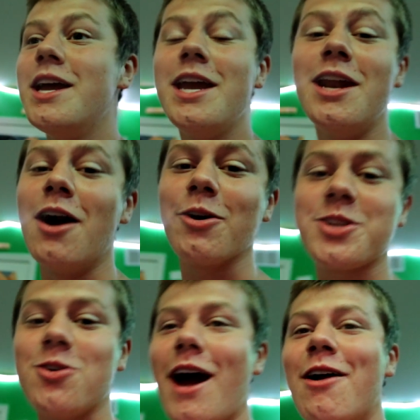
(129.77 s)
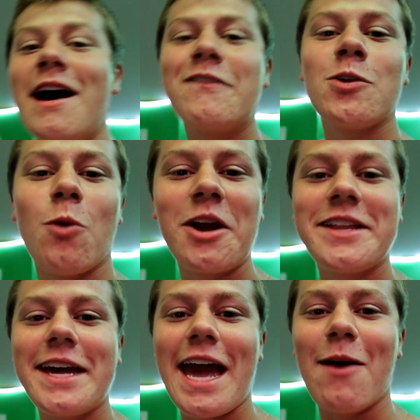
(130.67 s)
You know, so I don't have to work
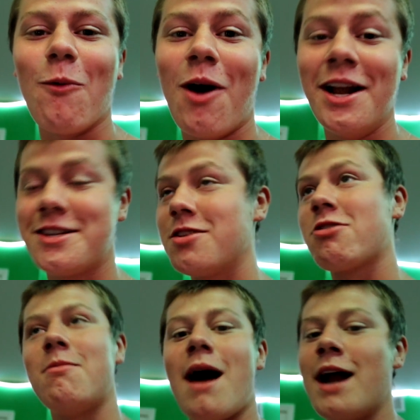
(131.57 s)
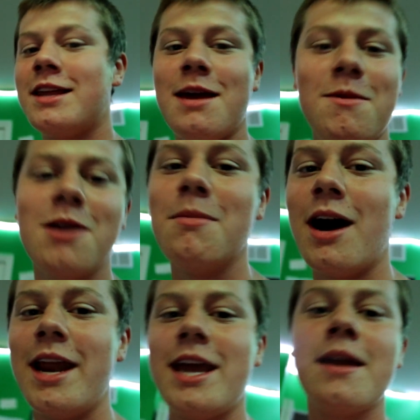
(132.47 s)
to get one. So come on, give me your
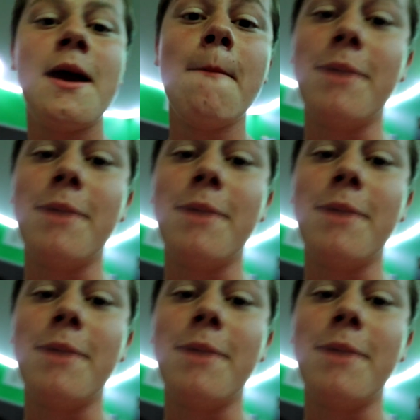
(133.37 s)
money.